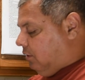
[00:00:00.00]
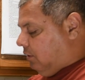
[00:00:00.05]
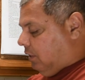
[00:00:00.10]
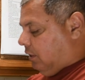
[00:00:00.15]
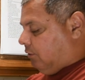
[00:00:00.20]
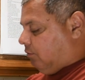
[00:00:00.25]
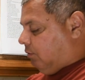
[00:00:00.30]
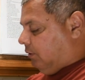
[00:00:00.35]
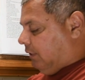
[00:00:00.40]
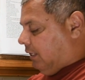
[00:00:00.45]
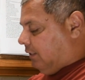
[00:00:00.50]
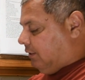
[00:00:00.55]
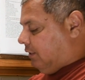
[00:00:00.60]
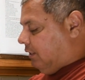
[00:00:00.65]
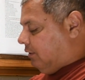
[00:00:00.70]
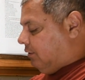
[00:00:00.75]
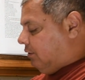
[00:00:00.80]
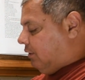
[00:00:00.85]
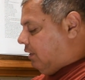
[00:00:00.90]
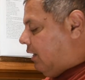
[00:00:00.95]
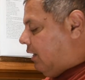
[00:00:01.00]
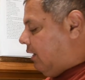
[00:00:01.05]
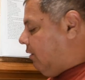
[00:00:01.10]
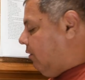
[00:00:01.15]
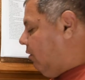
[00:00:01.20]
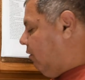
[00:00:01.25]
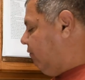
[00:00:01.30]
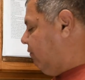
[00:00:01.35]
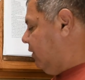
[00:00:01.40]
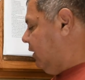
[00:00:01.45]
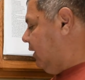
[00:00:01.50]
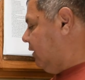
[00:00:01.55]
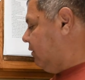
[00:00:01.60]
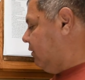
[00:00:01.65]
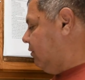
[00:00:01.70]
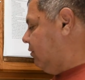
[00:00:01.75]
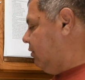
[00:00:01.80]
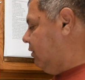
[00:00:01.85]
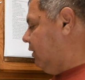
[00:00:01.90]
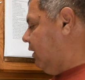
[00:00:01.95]
That's what that says I don't know if you guys
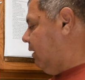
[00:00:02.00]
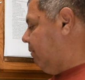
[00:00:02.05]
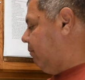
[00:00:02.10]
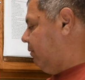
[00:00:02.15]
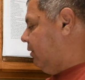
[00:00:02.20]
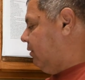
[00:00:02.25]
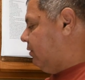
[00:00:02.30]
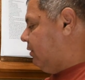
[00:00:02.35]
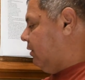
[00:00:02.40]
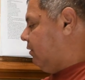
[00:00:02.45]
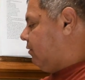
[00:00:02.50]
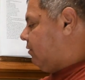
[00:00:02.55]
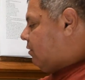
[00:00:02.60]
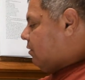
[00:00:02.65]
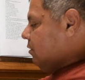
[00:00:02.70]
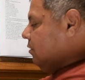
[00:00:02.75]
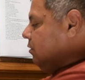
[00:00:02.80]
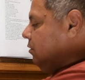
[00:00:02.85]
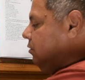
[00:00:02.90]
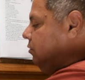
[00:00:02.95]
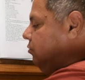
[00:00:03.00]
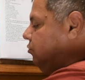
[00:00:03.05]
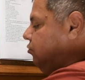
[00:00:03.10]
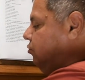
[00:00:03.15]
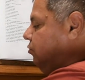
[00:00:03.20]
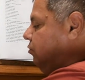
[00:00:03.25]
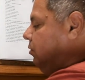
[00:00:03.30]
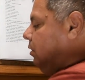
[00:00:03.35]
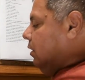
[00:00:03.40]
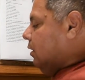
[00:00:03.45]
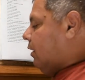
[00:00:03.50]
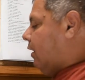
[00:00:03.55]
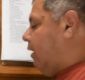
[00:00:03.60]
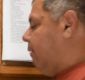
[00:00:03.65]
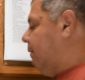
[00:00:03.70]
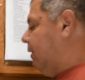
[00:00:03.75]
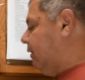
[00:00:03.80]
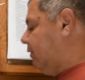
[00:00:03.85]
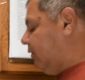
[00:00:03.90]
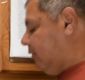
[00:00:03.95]
can see that, but it says True
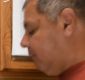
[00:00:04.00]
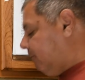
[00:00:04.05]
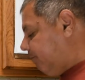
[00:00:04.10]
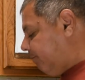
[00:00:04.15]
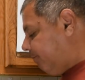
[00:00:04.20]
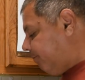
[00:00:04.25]
RMS.